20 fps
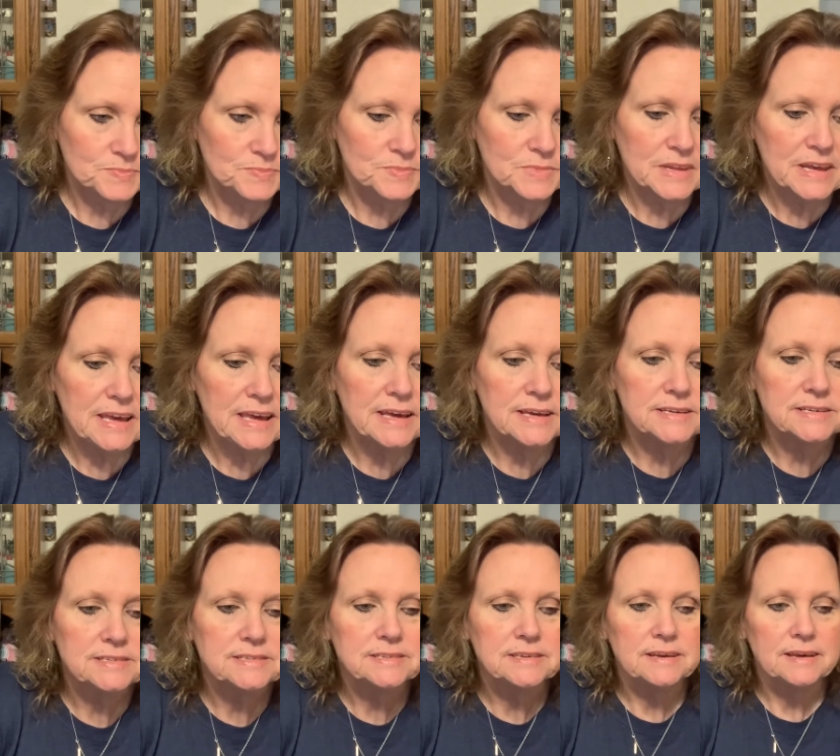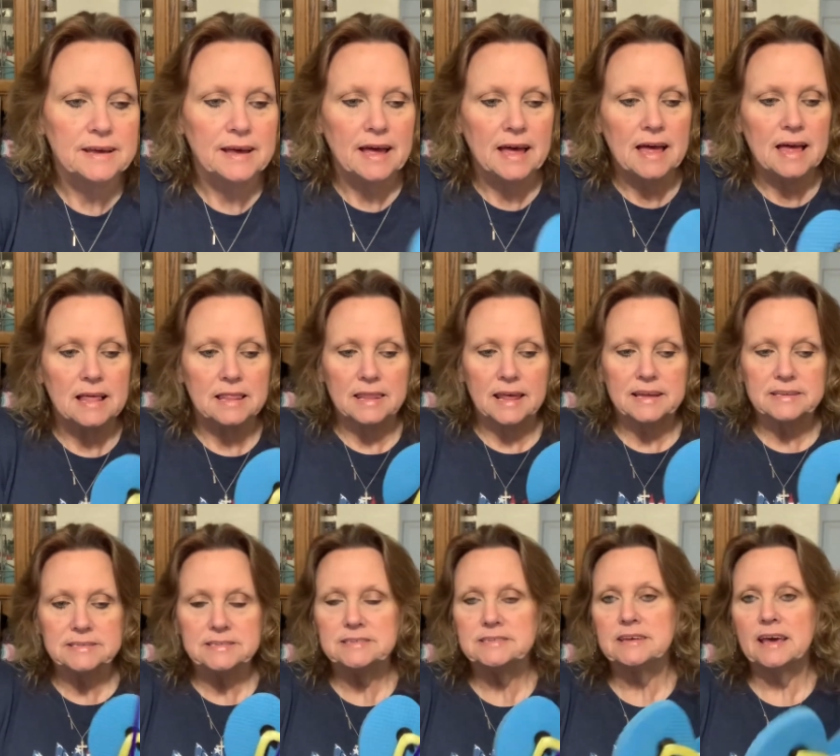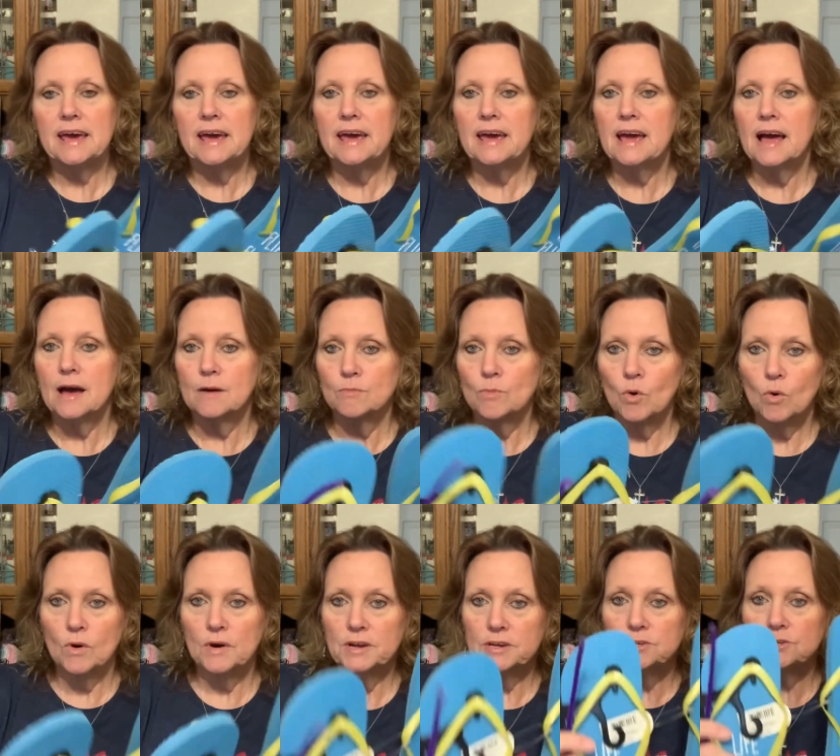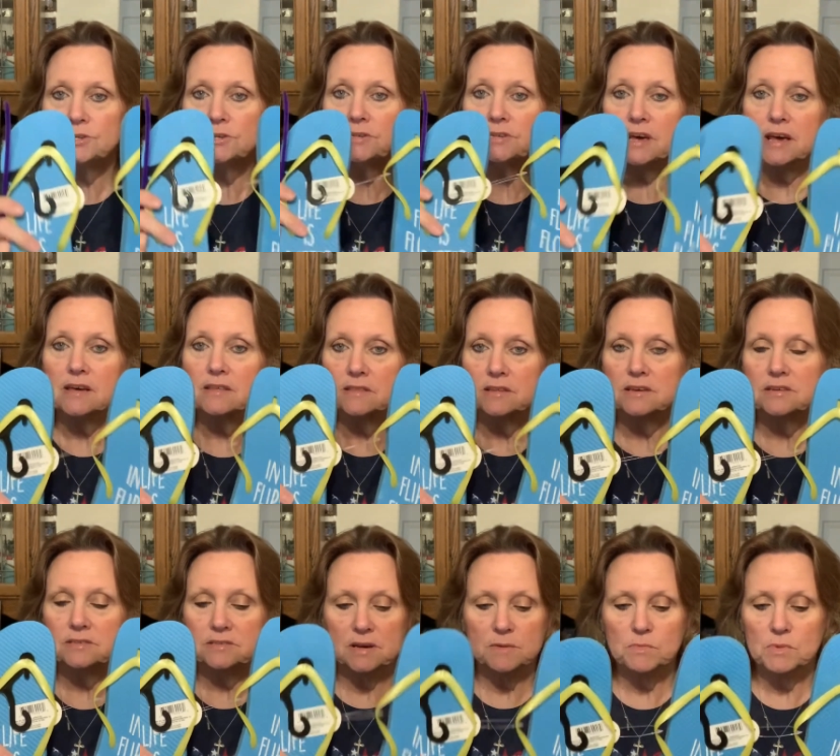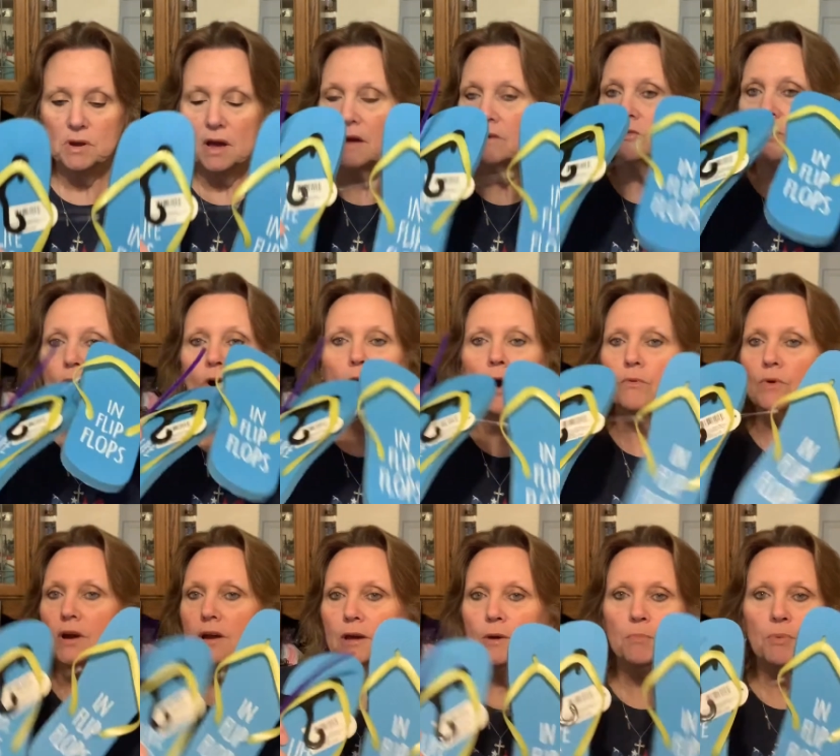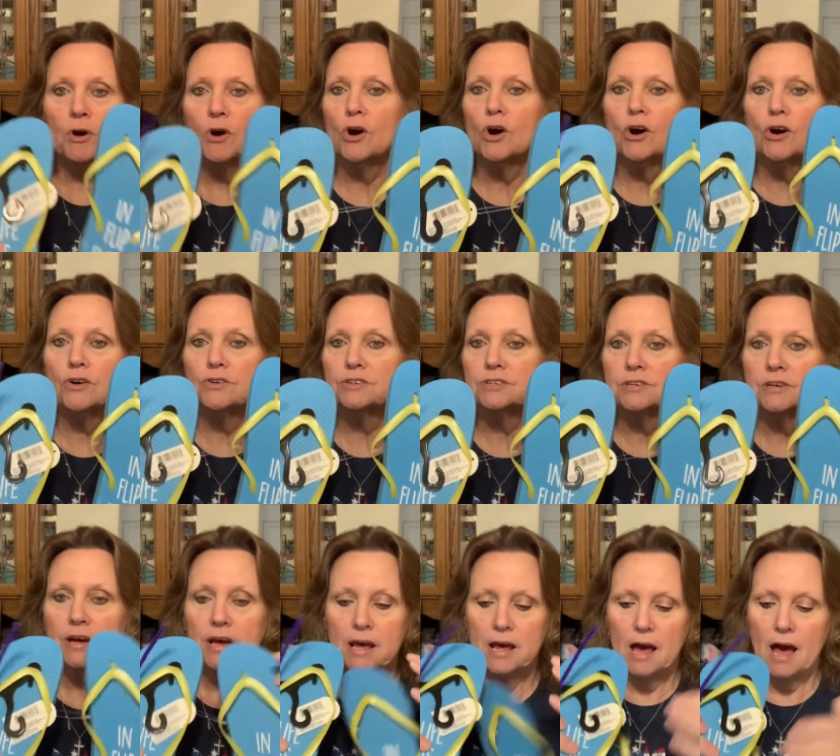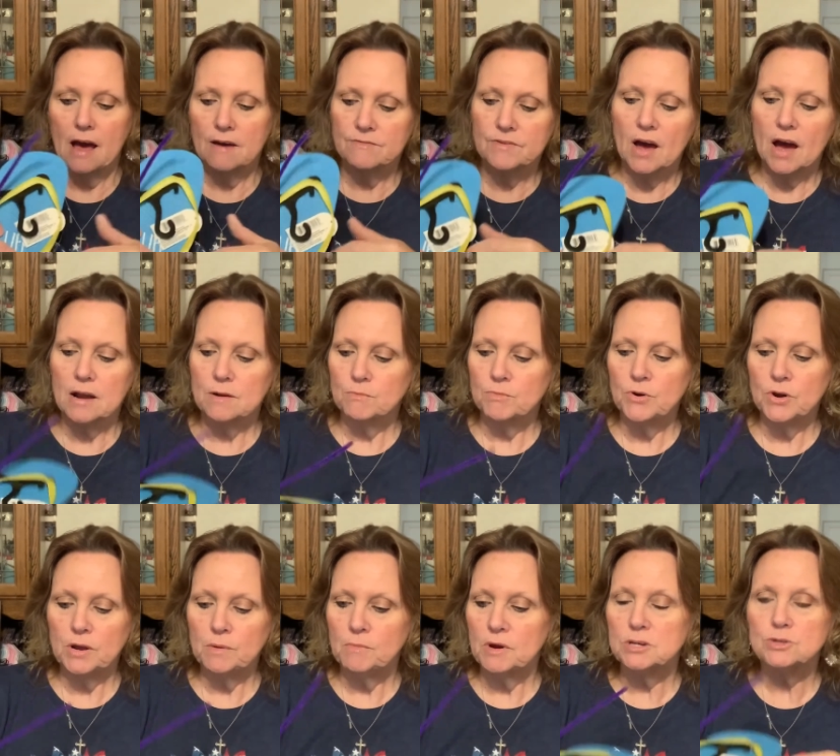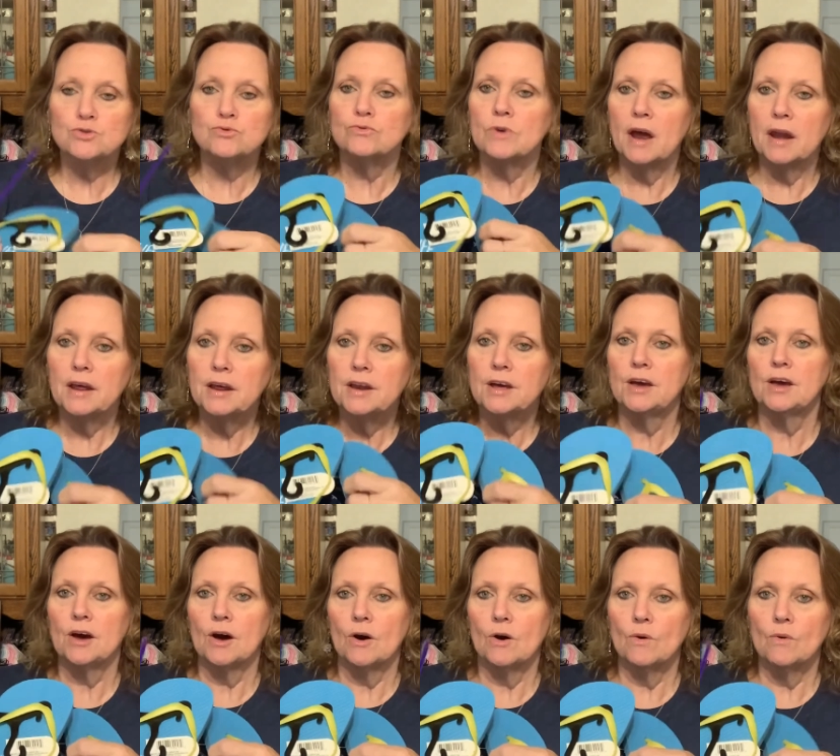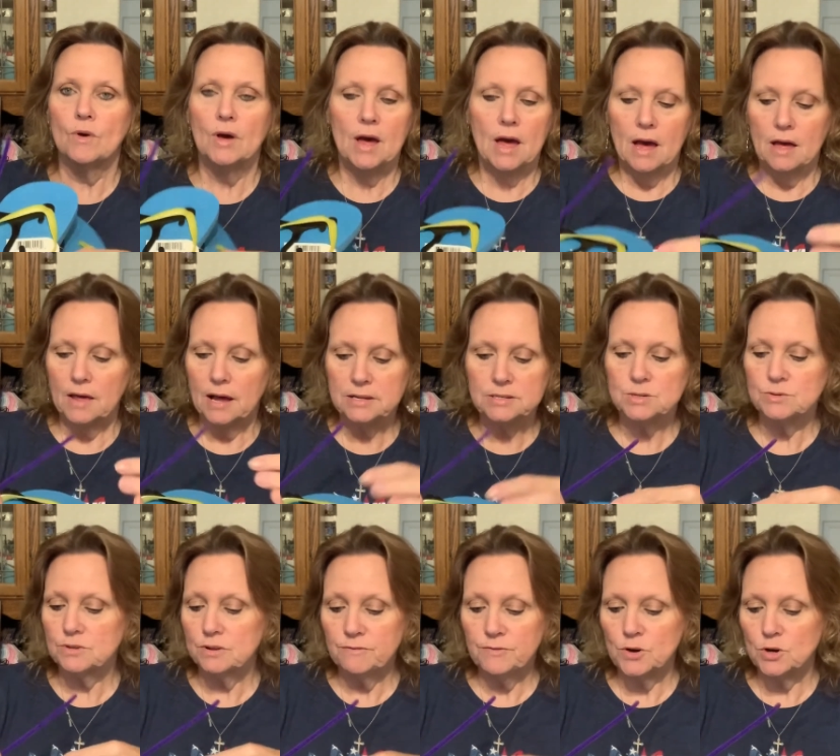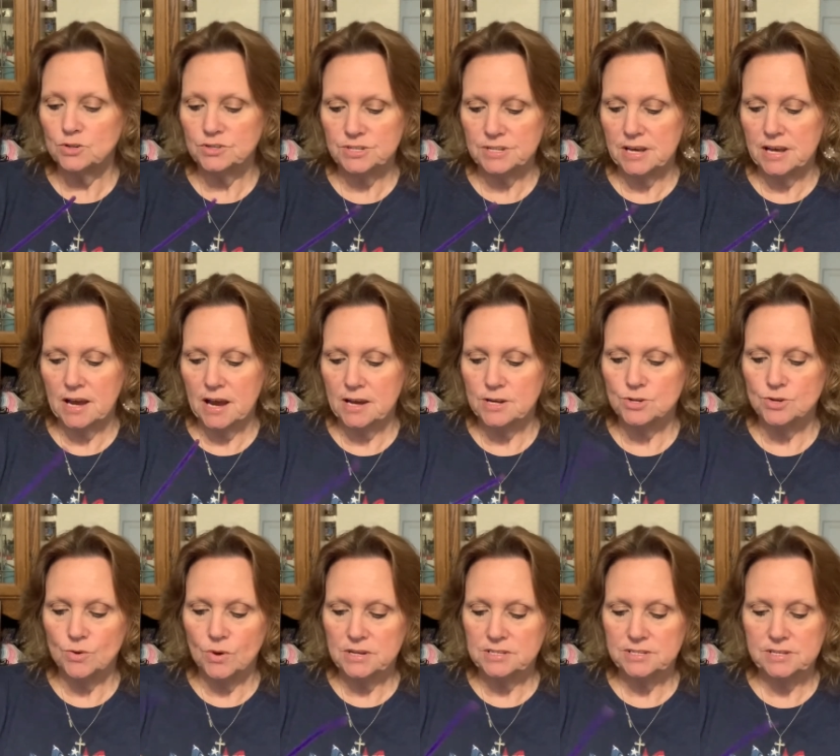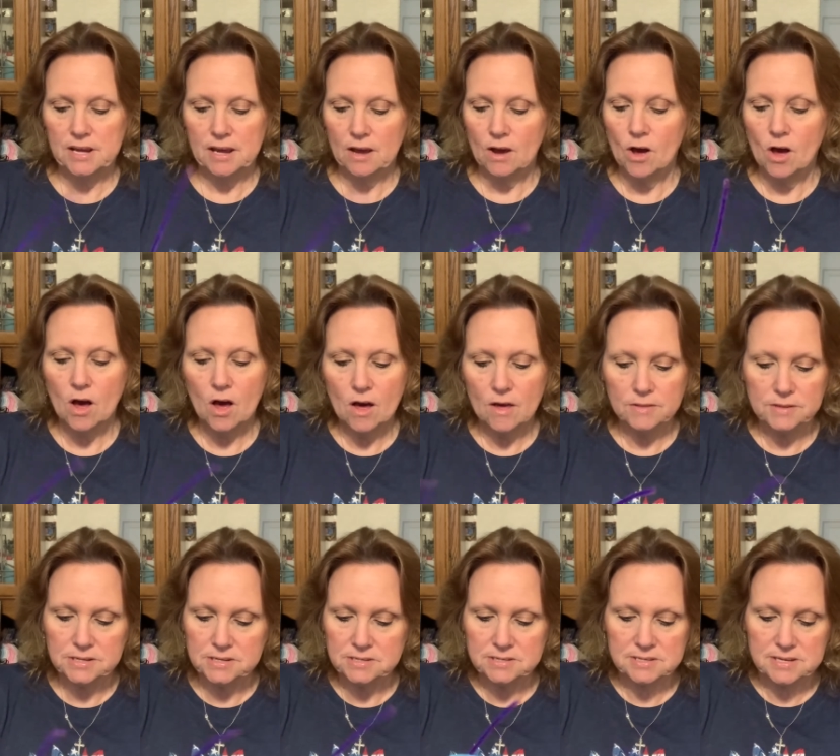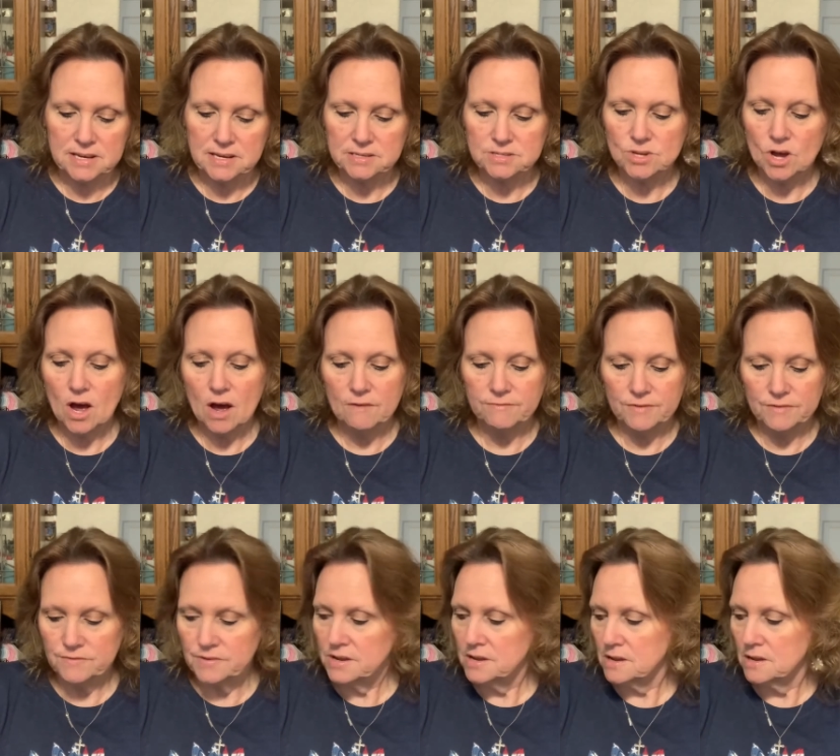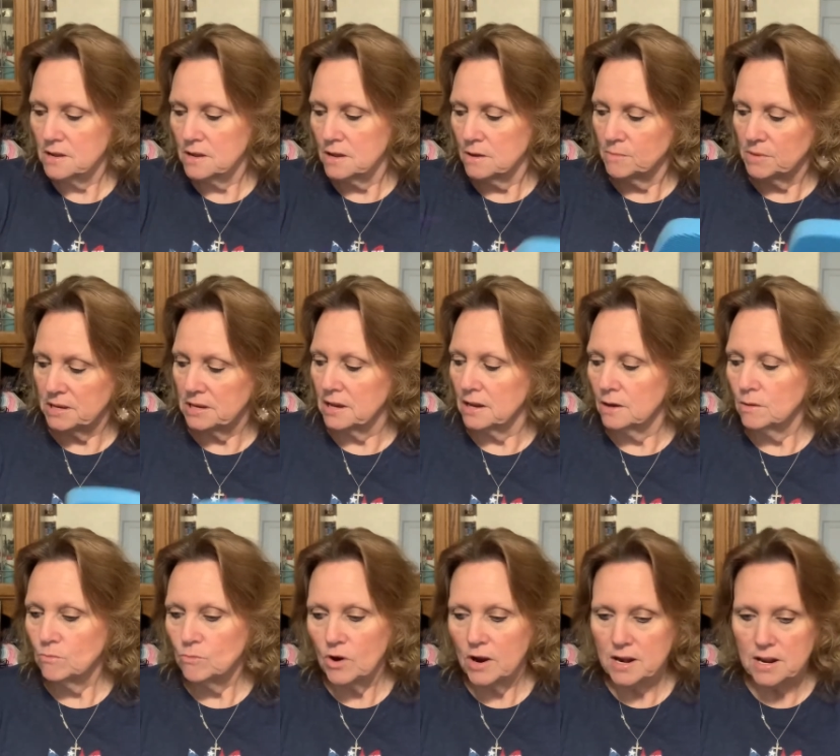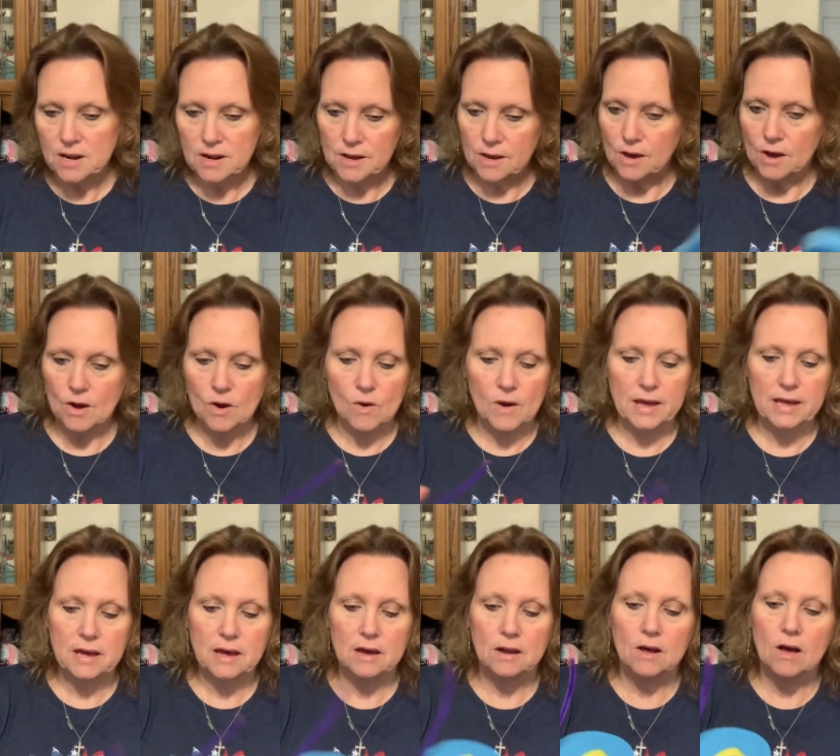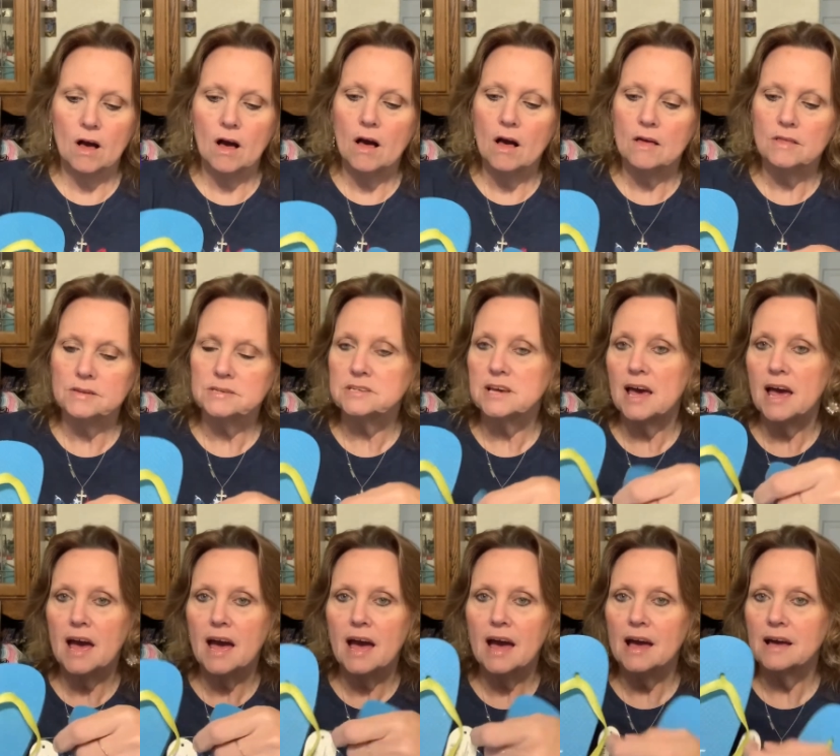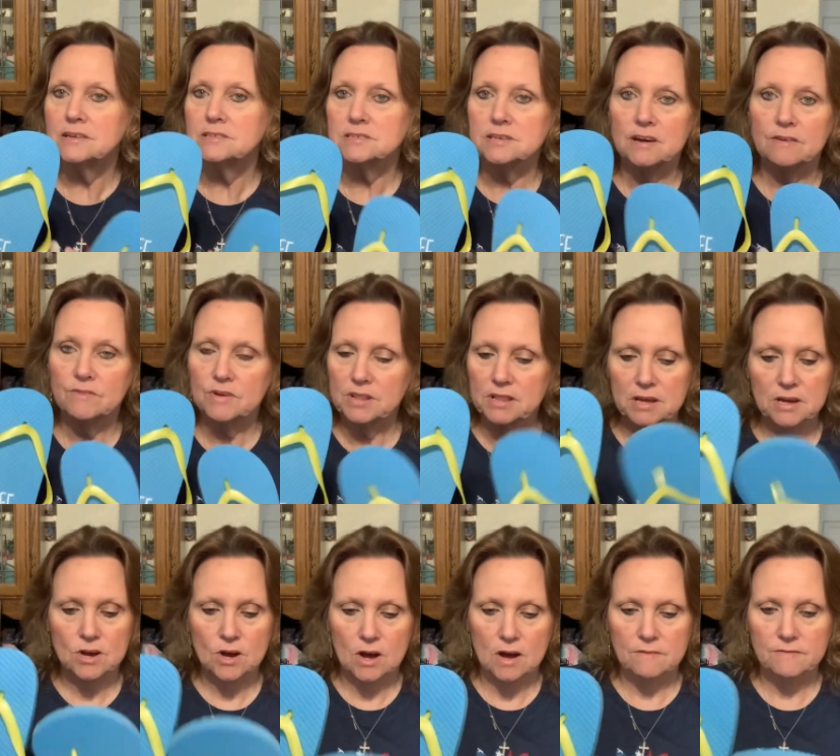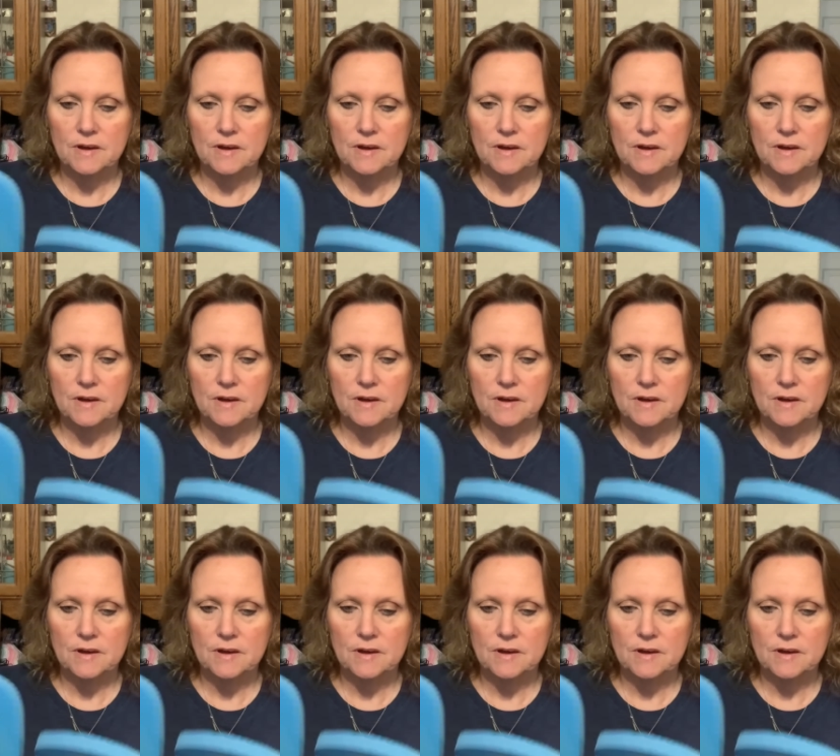is, let's say I'm going to take these, they're already apart, I've got them pretty much ready to go. That's the first thing I do. I take all these things off of them and get them ready to go. I cut all the tags, everything off.